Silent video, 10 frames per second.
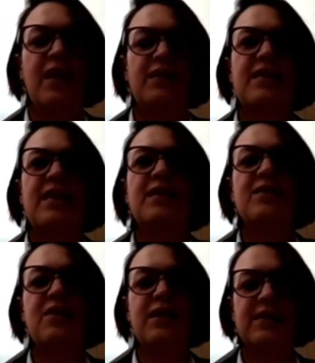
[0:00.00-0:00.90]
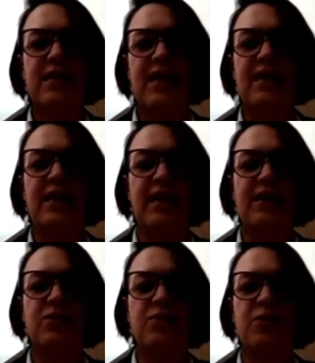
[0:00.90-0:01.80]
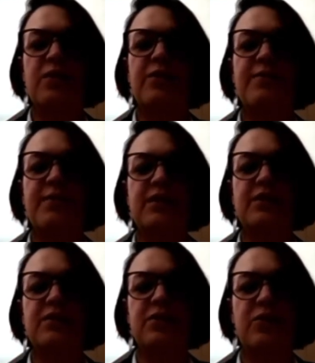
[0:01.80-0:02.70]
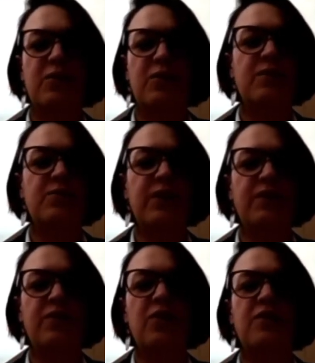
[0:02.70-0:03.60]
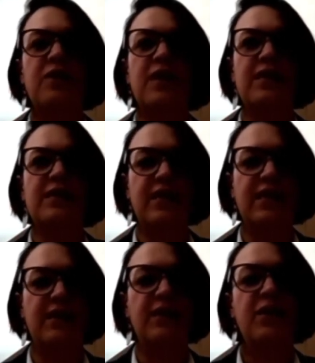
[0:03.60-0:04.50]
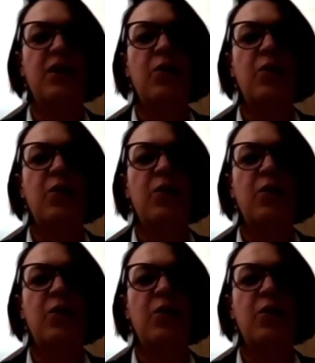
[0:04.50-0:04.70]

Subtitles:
As states are undertaking extraordinary measures to curb the spread of COVID-19,